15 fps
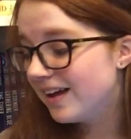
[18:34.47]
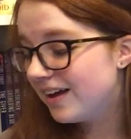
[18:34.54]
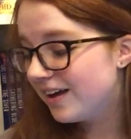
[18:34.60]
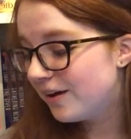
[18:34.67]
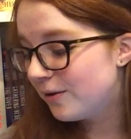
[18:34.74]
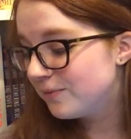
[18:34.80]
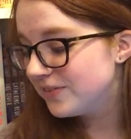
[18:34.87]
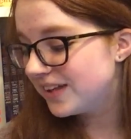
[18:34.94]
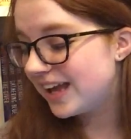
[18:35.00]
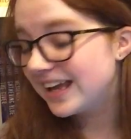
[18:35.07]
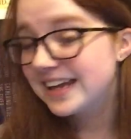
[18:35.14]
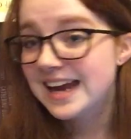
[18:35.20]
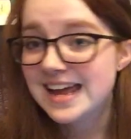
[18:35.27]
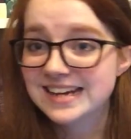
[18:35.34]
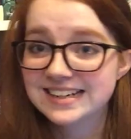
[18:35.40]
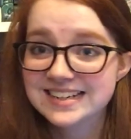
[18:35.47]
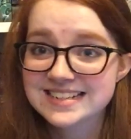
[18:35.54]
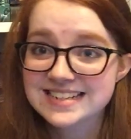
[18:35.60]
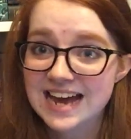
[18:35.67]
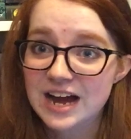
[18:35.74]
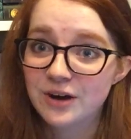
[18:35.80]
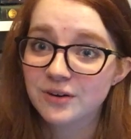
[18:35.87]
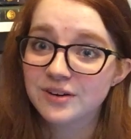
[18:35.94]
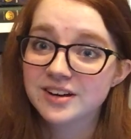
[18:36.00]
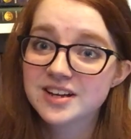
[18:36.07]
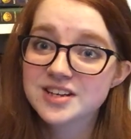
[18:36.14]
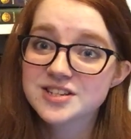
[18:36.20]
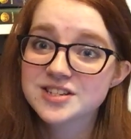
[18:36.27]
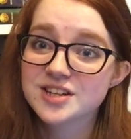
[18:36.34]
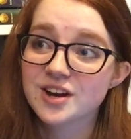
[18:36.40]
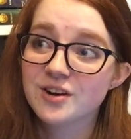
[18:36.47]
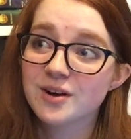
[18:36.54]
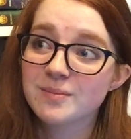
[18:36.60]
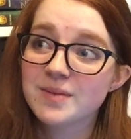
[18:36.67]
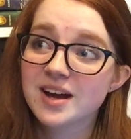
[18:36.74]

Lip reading: Hopefully I can edit it down. So I'm